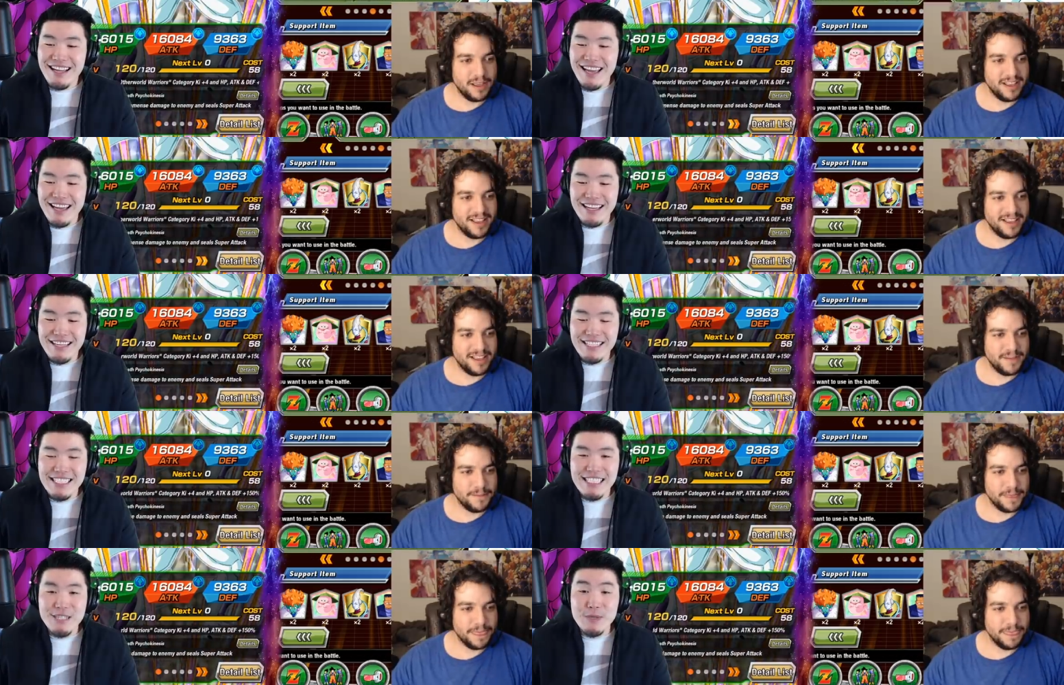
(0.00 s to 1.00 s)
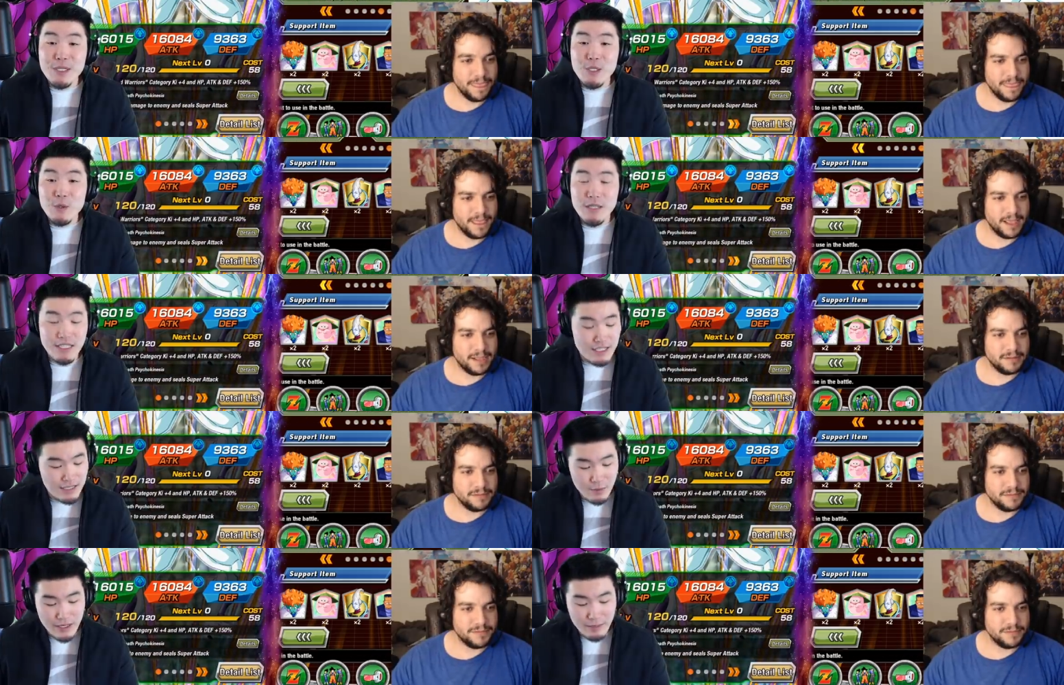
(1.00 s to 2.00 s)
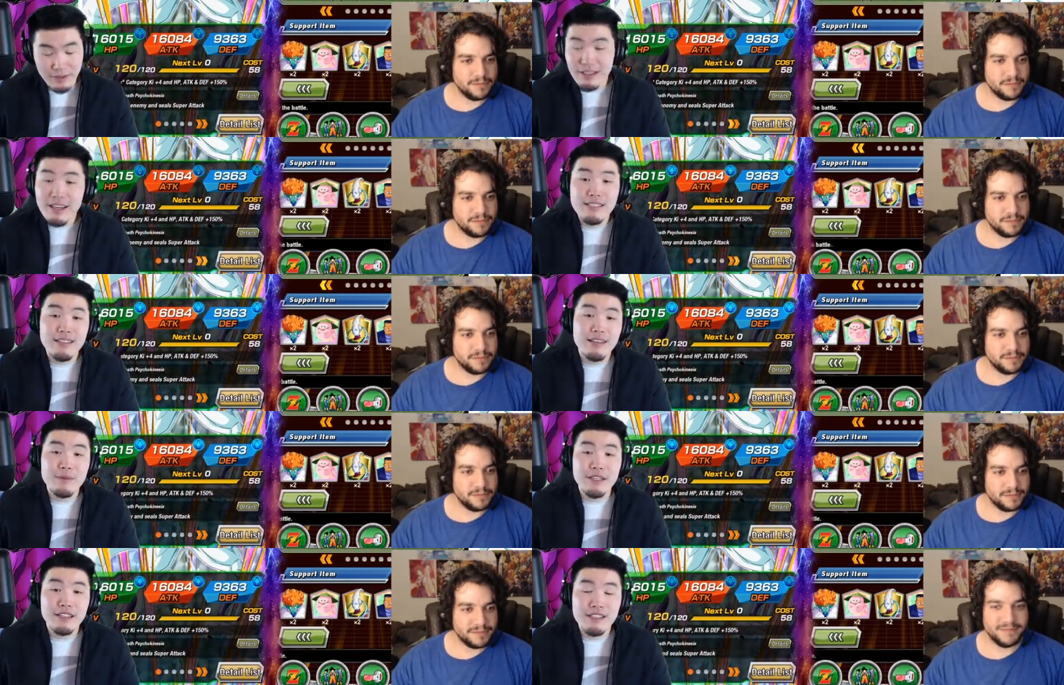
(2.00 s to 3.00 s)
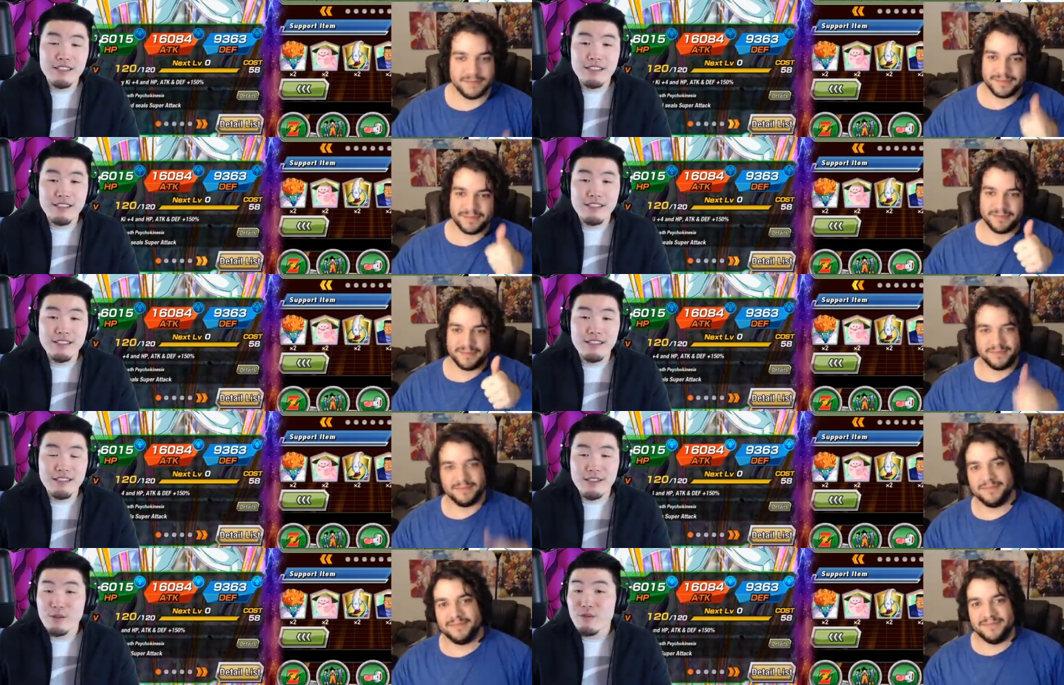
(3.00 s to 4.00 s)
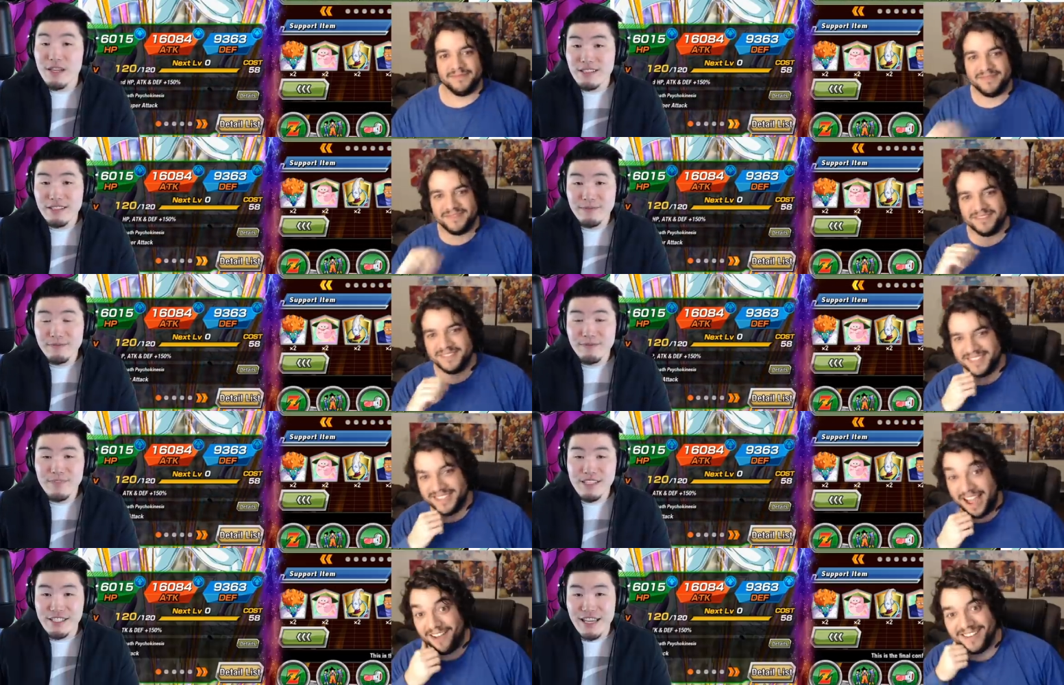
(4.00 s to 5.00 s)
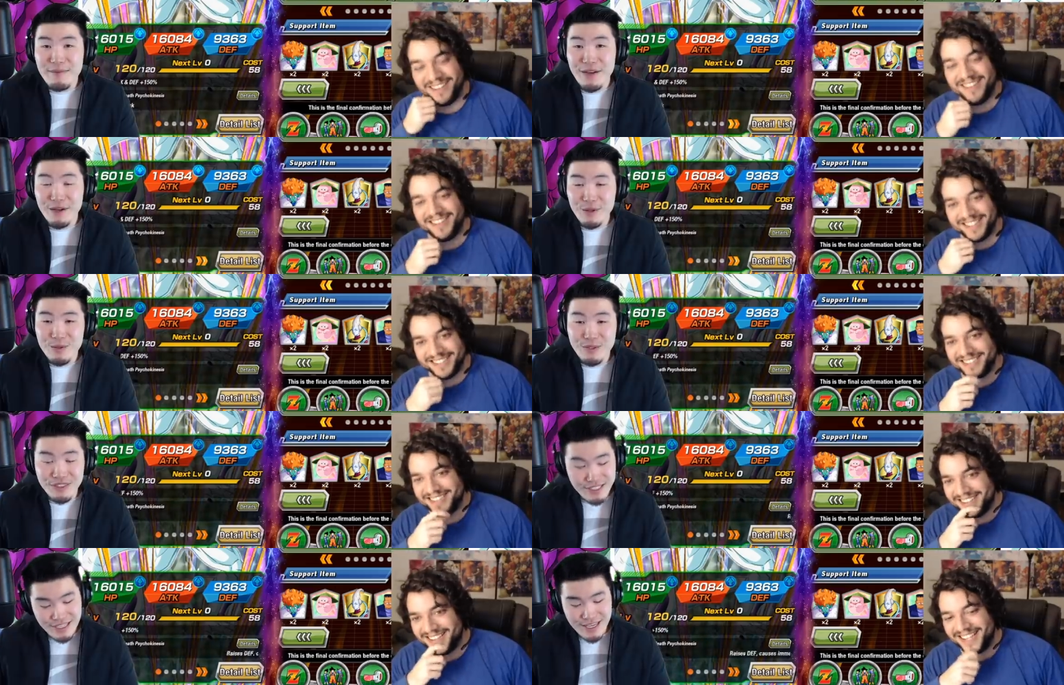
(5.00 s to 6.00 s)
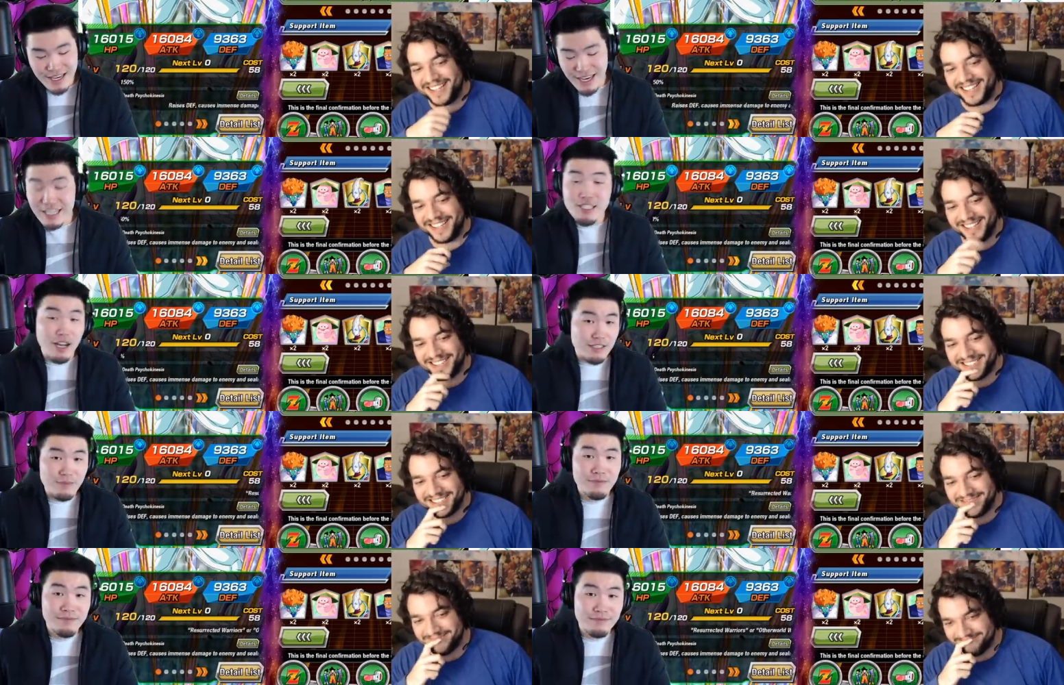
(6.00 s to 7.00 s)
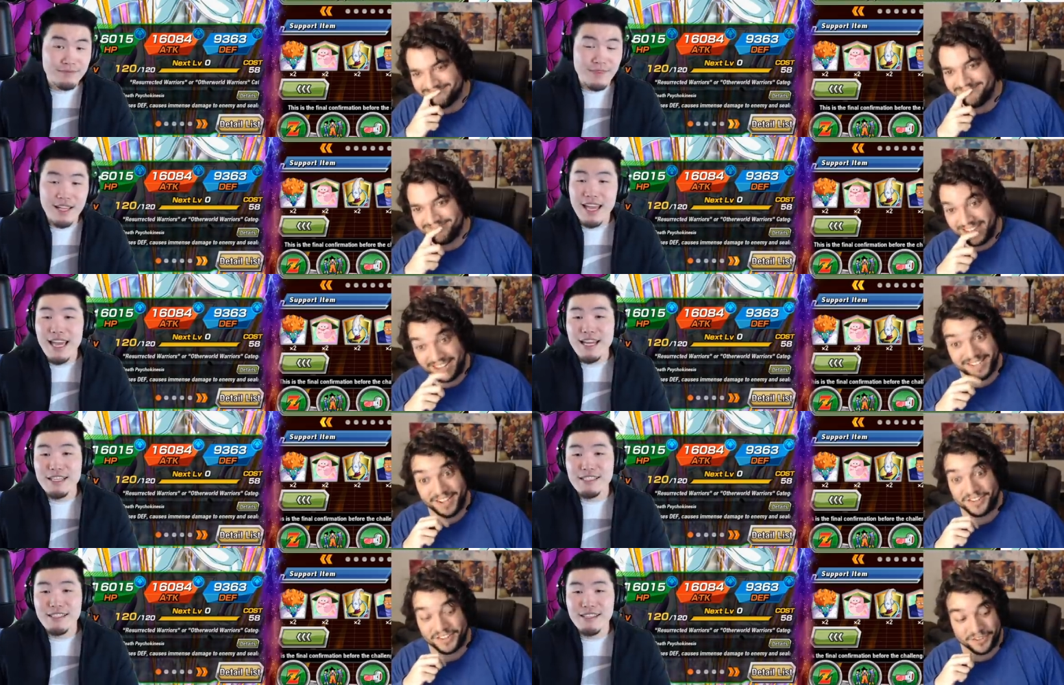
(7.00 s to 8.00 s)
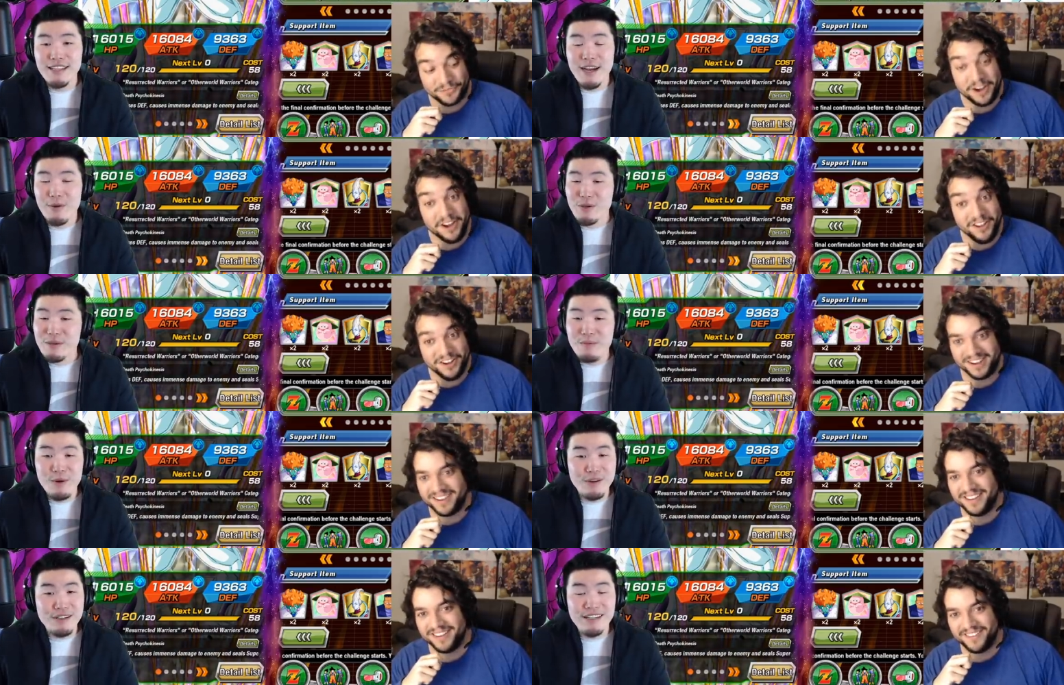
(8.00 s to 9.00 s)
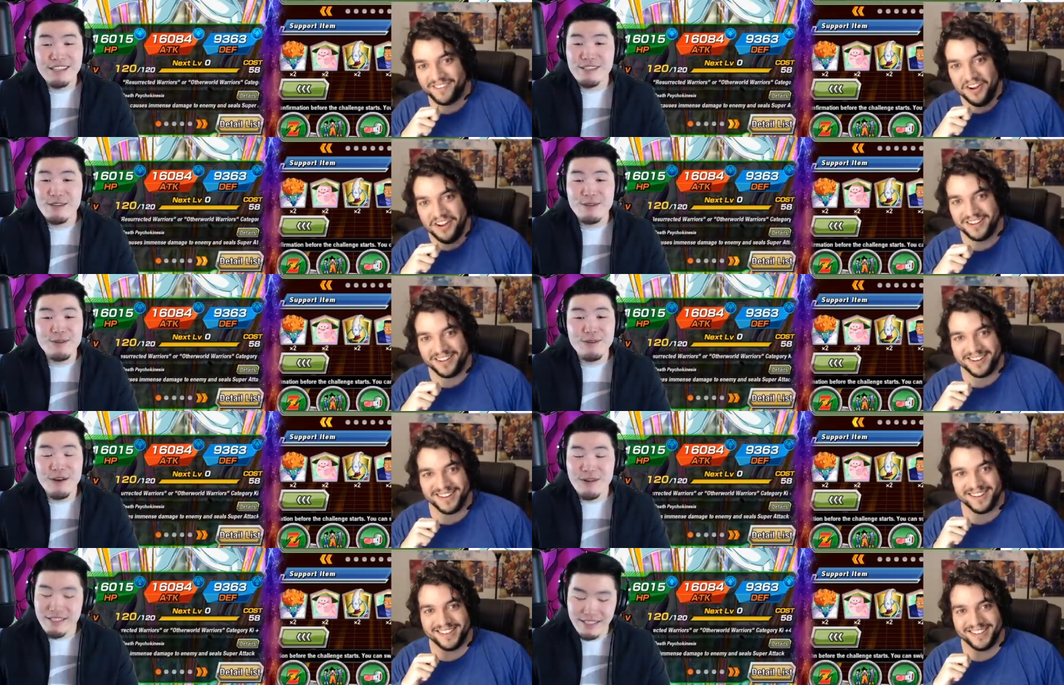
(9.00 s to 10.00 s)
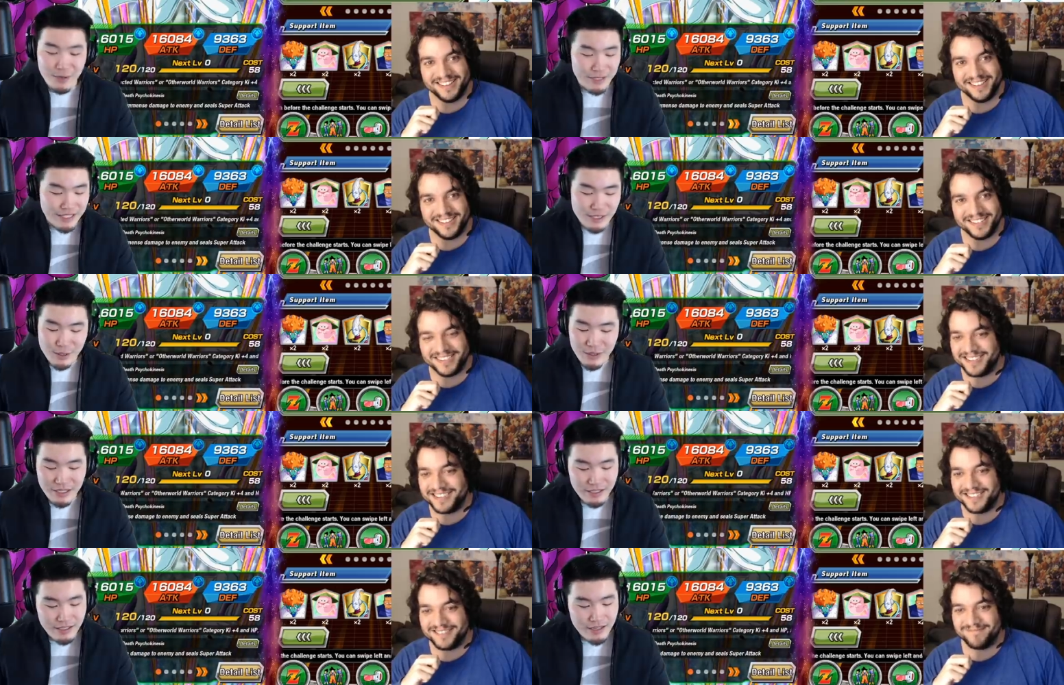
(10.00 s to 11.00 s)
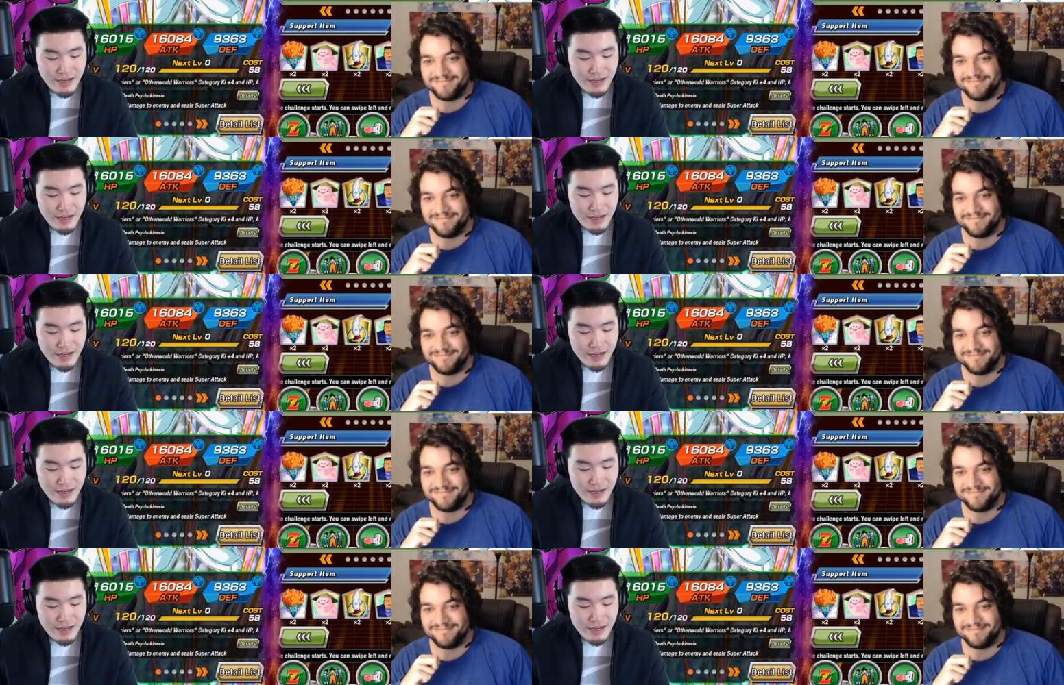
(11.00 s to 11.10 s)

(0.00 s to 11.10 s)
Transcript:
Speaker 1: And we're doing Wicked Bloodline today because there's the new Frieza. Yeah, just came out of Global, and he's awesome. Yes, and, he is. He's uh, very good. Some more, very so good. I want to see like what he can do here.